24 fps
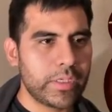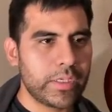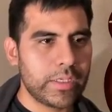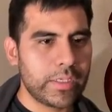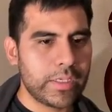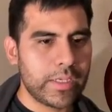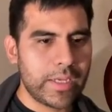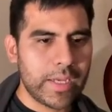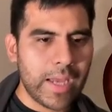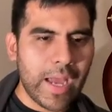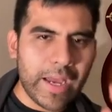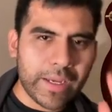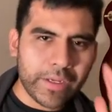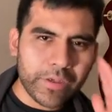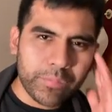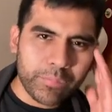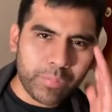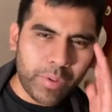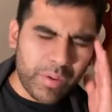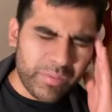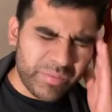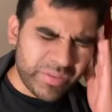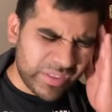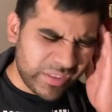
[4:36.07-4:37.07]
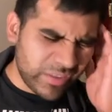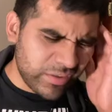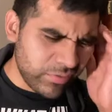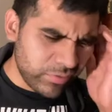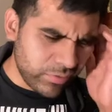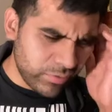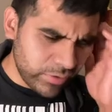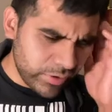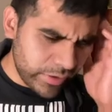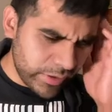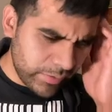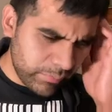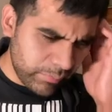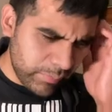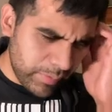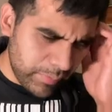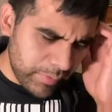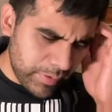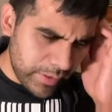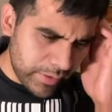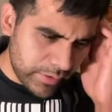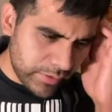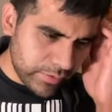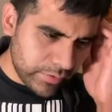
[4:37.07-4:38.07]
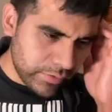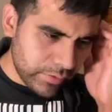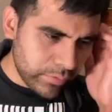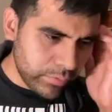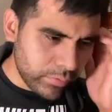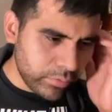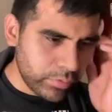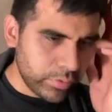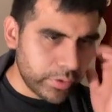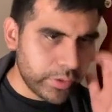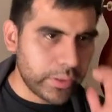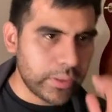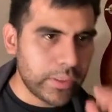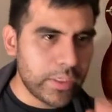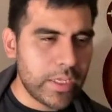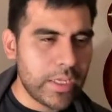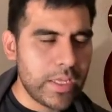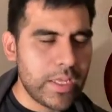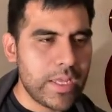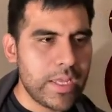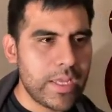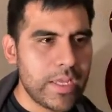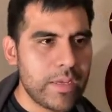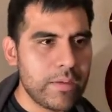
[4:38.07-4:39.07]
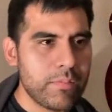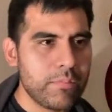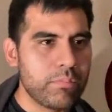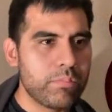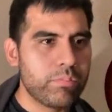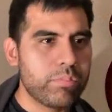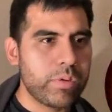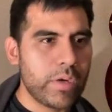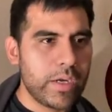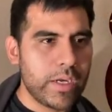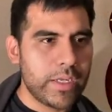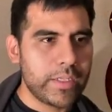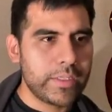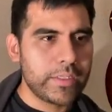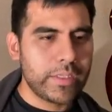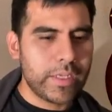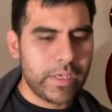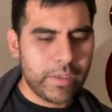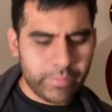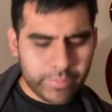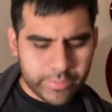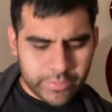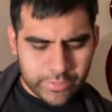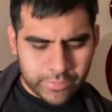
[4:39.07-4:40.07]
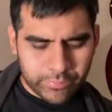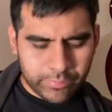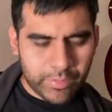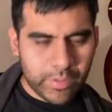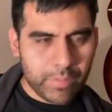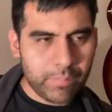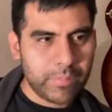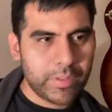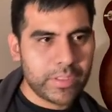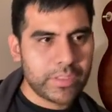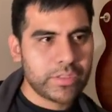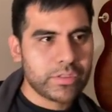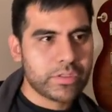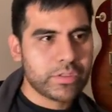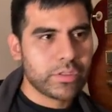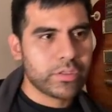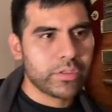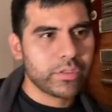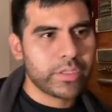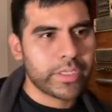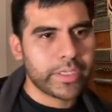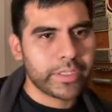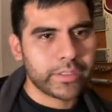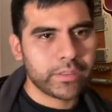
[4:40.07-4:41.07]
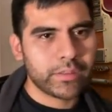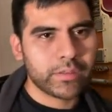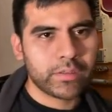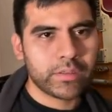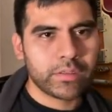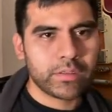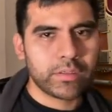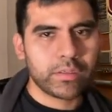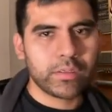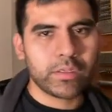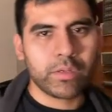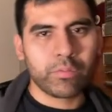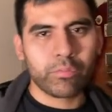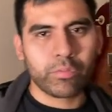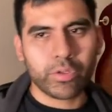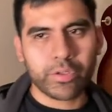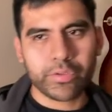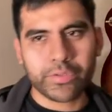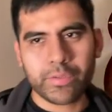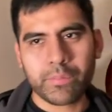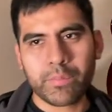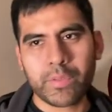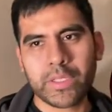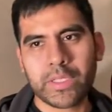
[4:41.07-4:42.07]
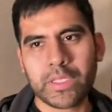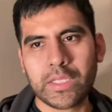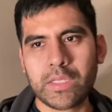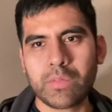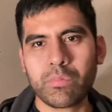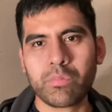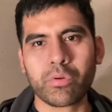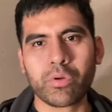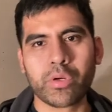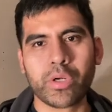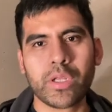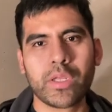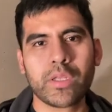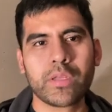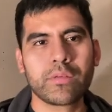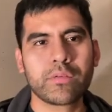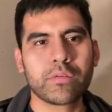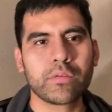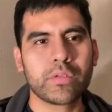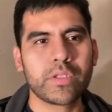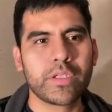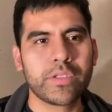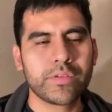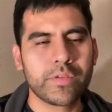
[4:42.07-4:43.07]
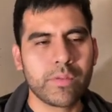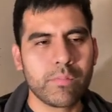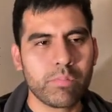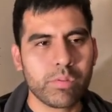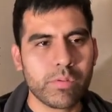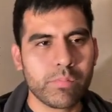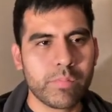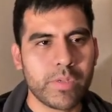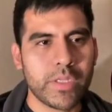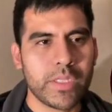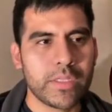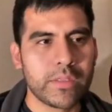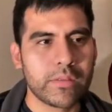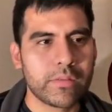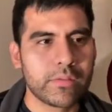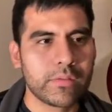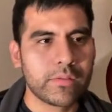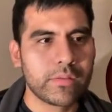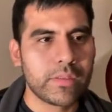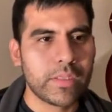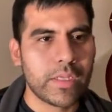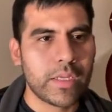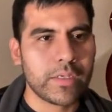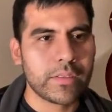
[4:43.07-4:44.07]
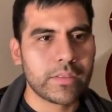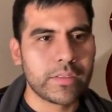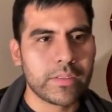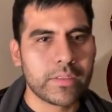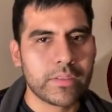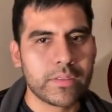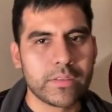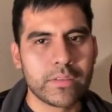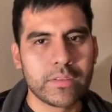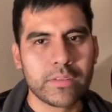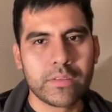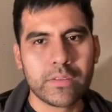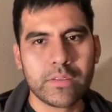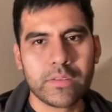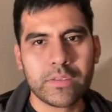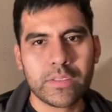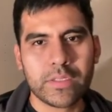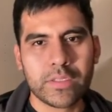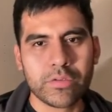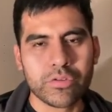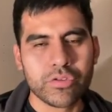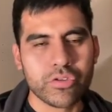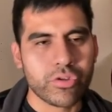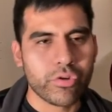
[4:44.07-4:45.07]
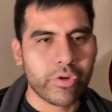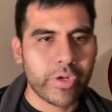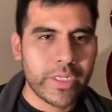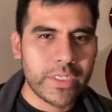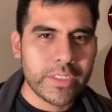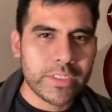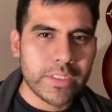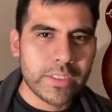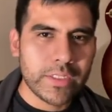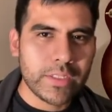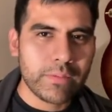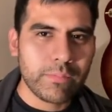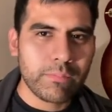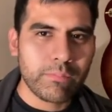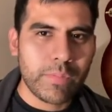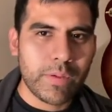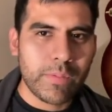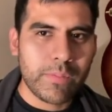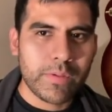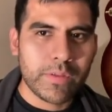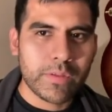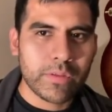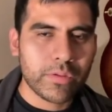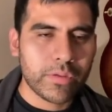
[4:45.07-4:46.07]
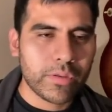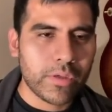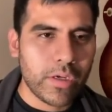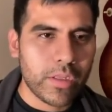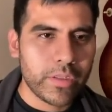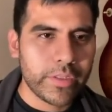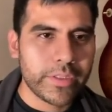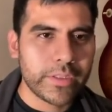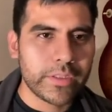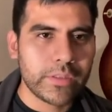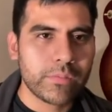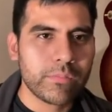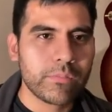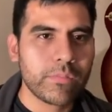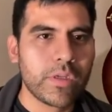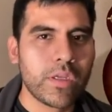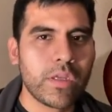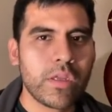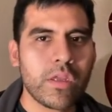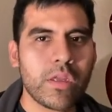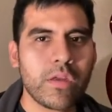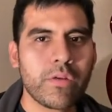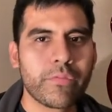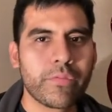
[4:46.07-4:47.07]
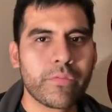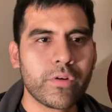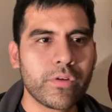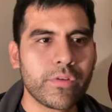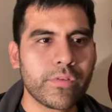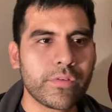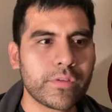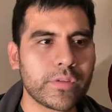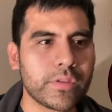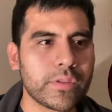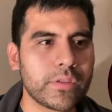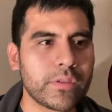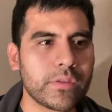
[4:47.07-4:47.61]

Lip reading: I could probably Google it. Maybe I should Google it, but I would just want to make sure like it works on my keyboard. So let's implement the control engine. Maybe you could call it first.